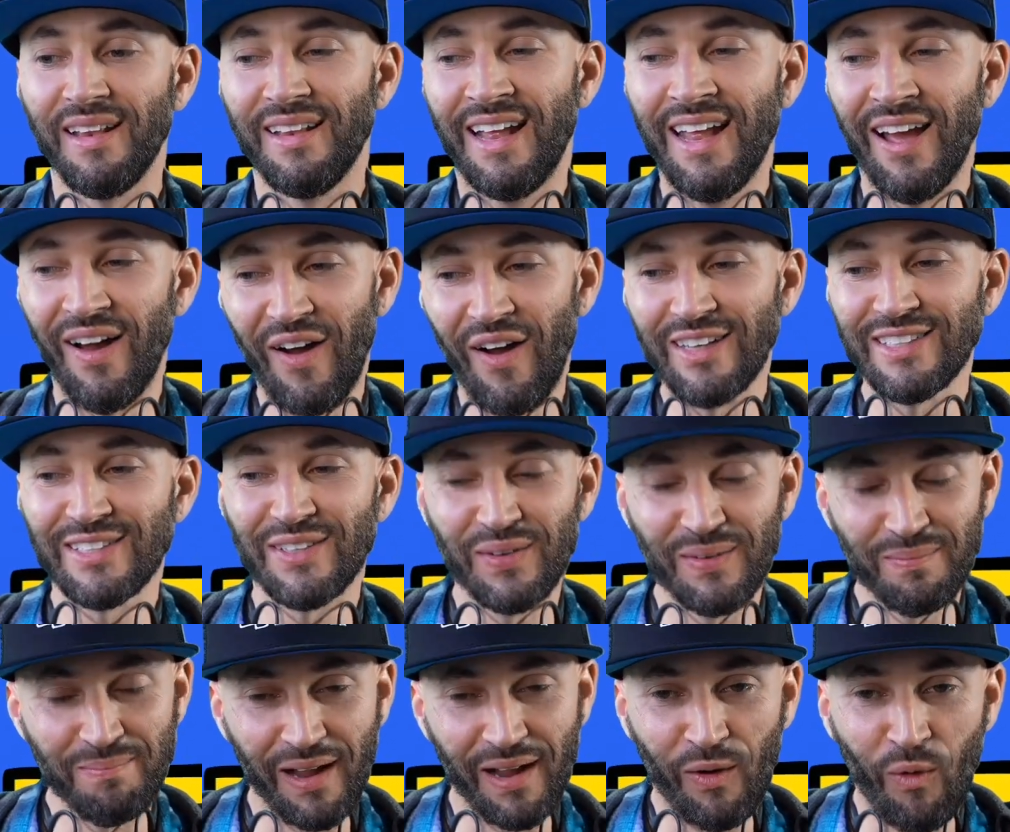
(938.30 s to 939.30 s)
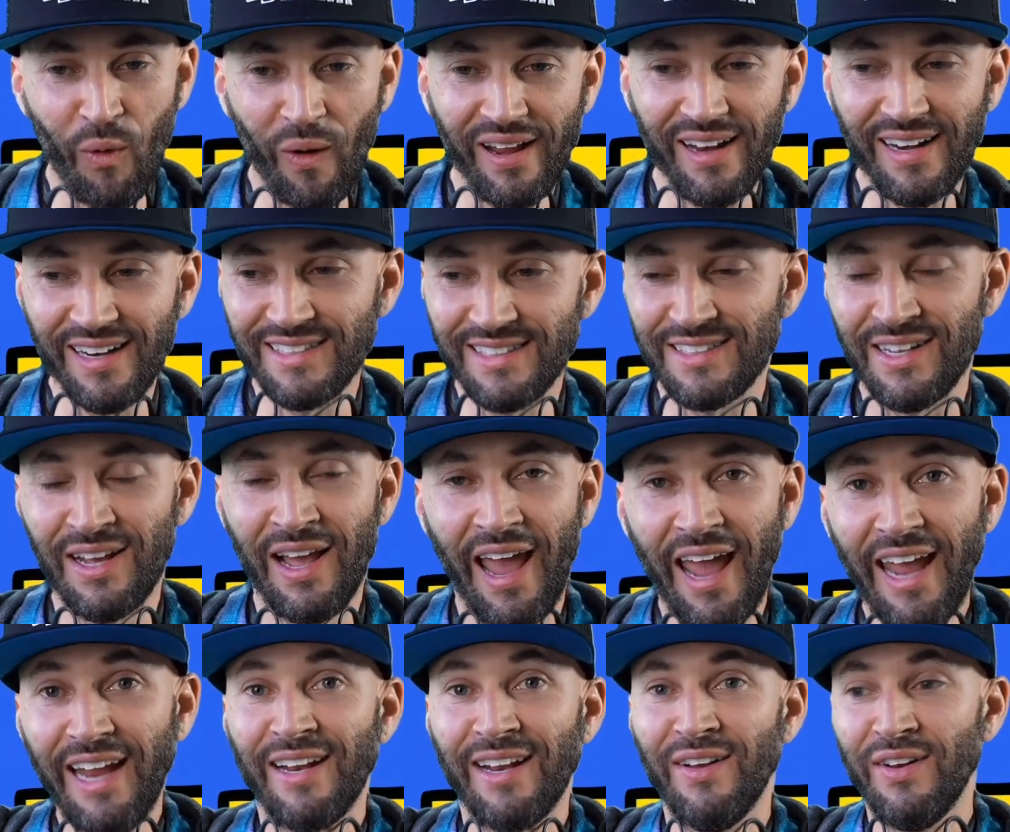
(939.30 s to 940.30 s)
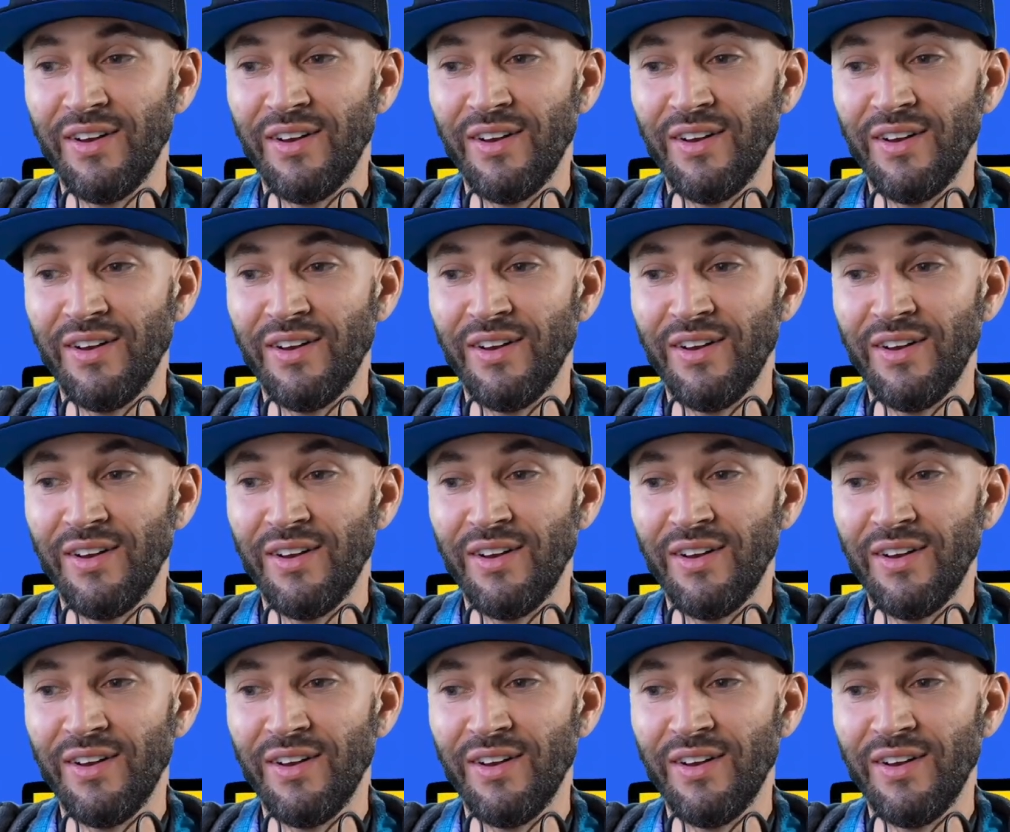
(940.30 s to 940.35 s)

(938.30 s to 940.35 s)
also my corrigan is, hey,